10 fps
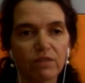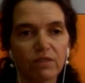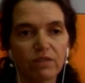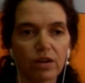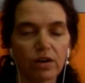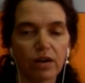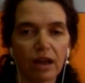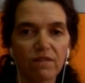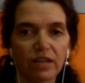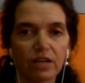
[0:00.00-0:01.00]
for their
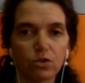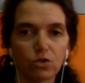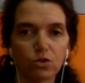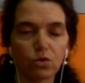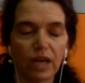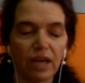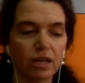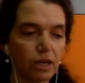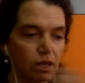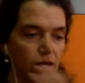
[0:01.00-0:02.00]
livelihoods, to gain
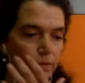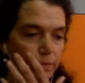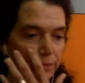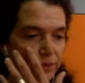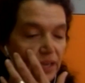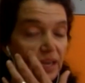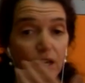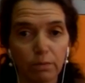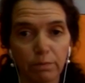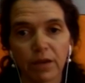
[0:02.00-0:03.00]
um, income.